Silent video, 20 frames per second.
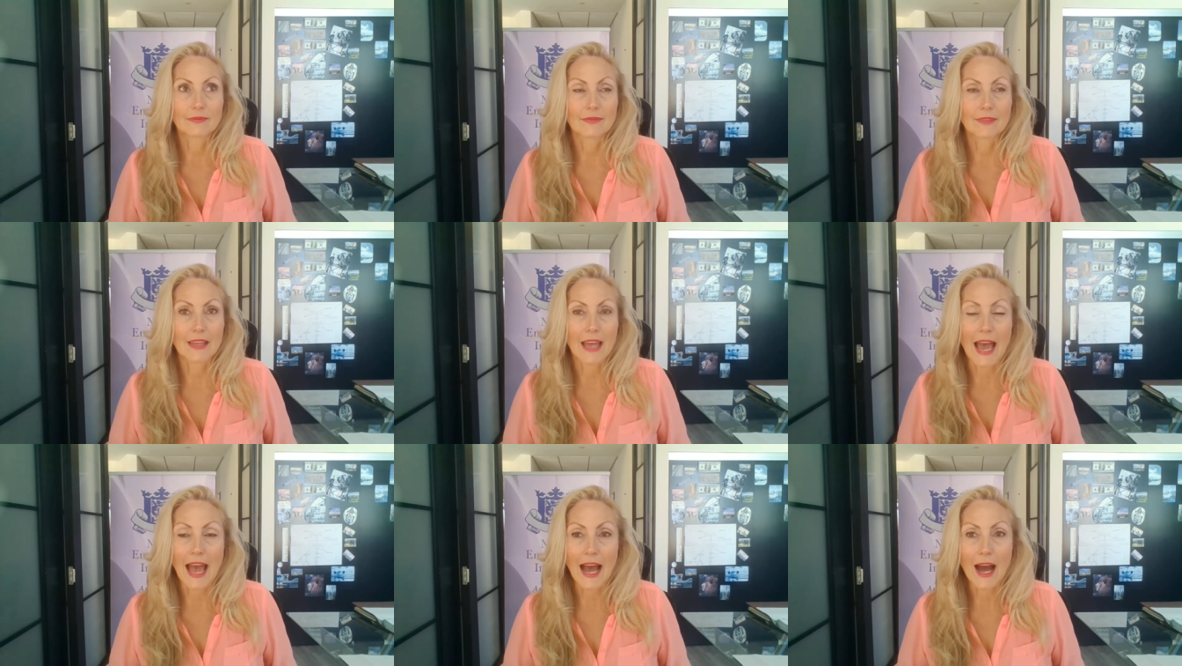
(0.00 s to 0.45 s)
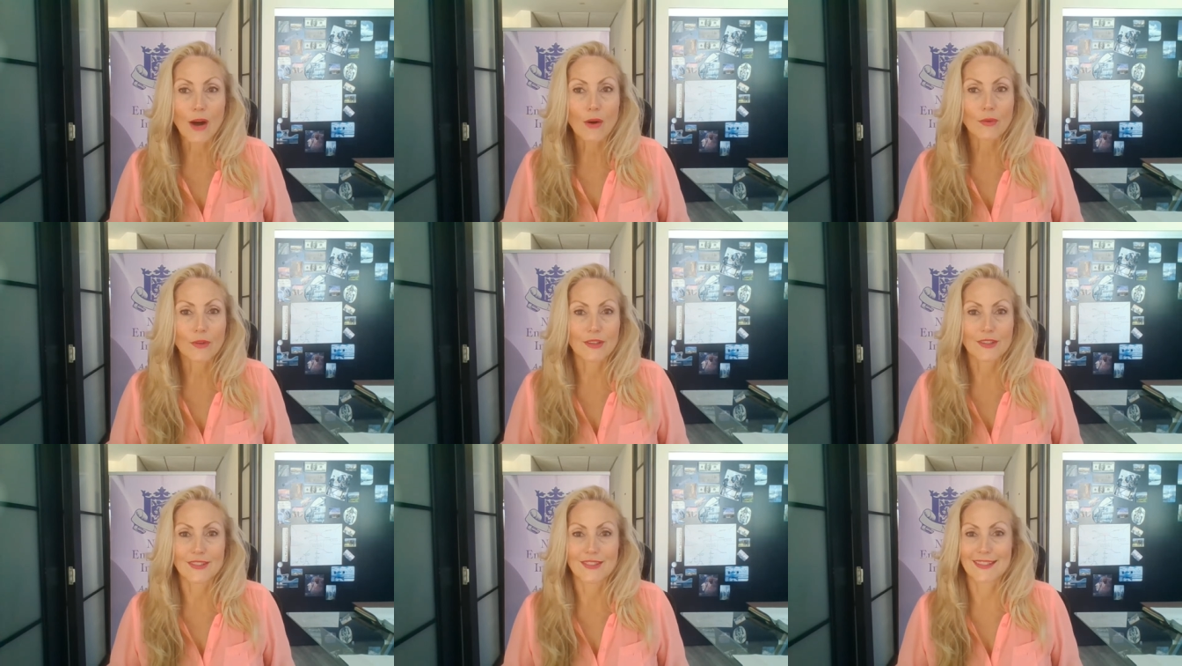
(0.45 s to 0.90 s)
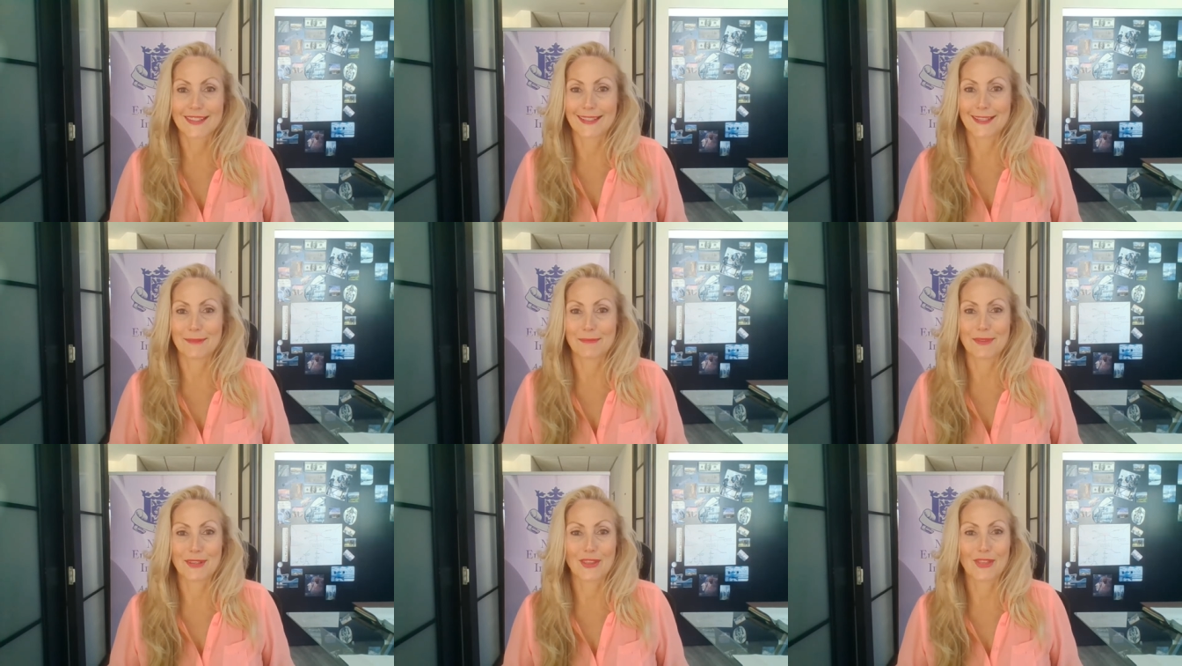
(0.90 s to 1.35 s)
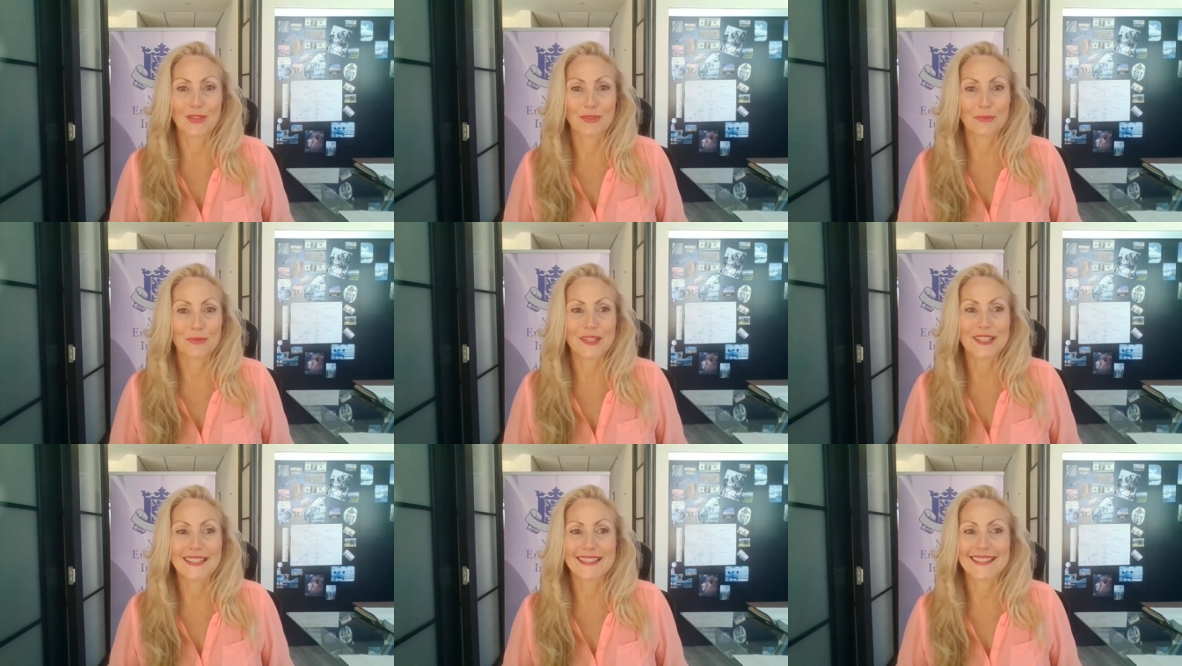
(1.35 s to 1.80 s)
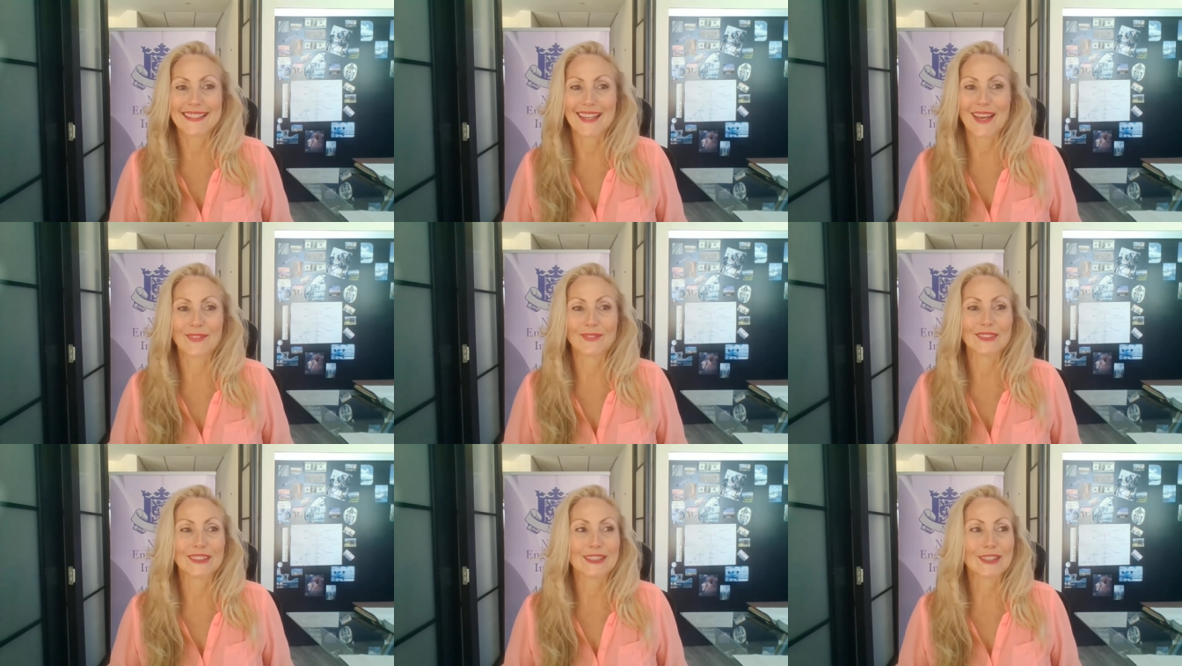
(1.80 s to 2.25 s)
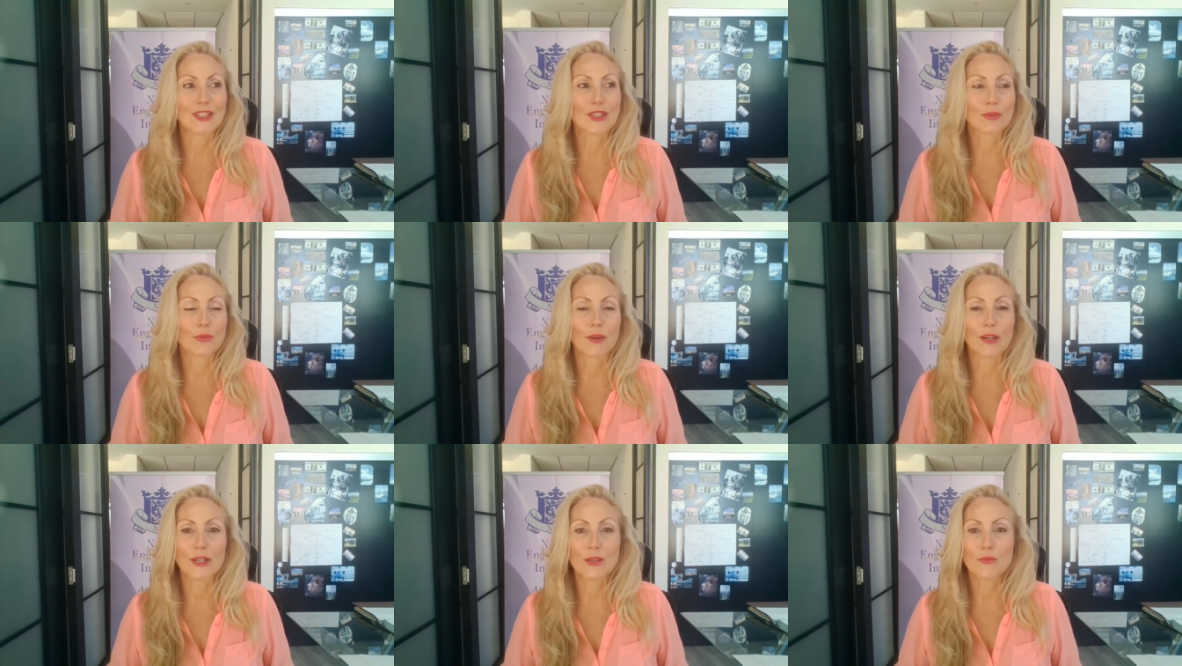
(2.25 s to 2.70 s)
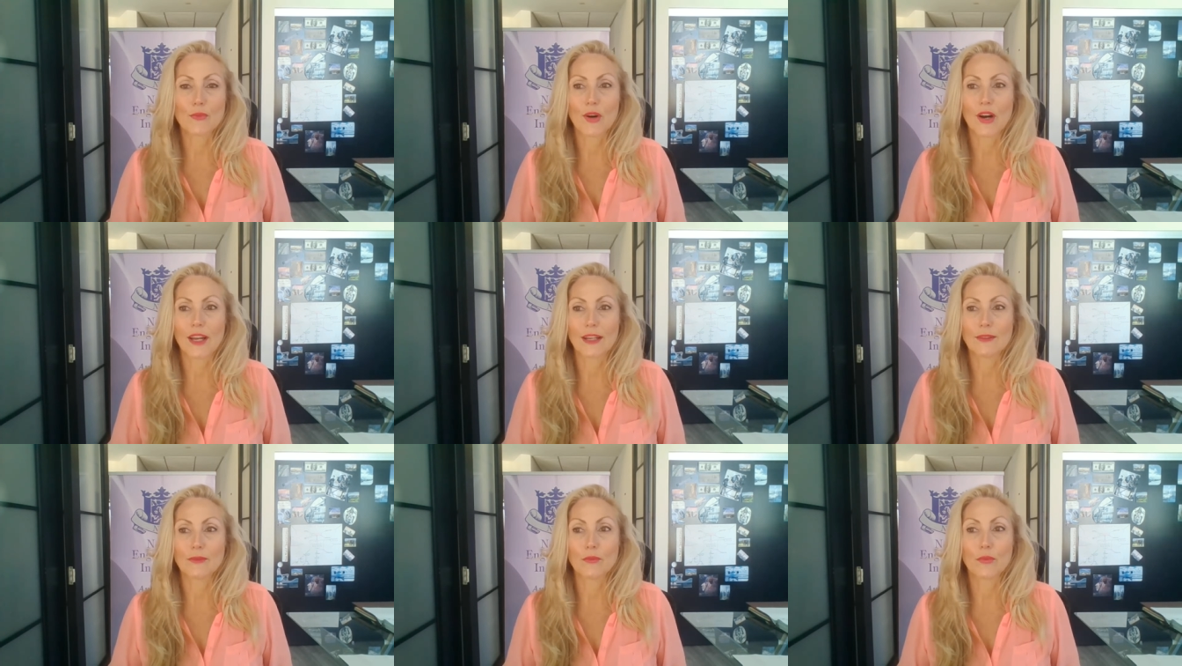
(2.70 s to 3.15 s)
hours. It could be 3, 7, 21,